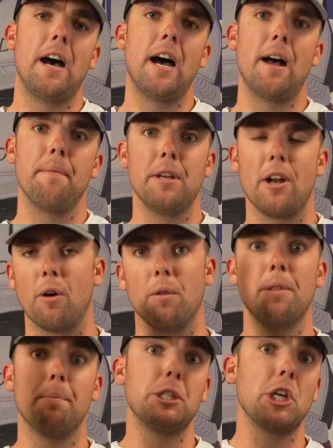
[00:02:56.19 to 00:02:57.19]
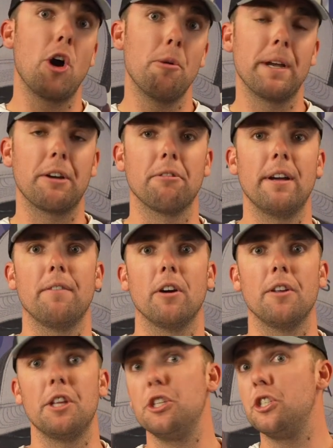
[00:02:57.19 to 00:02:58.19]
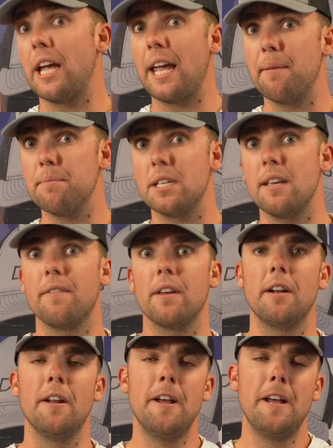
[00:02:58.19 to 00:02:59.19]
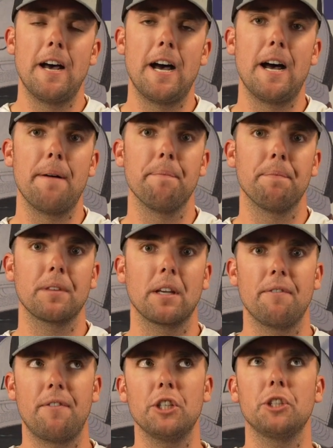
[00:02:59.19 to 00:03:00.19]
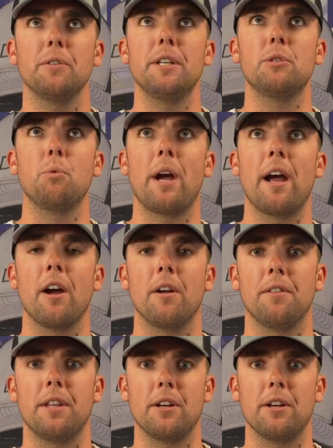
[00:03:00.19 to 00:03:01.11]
the Potomac River, the James even, fisheries where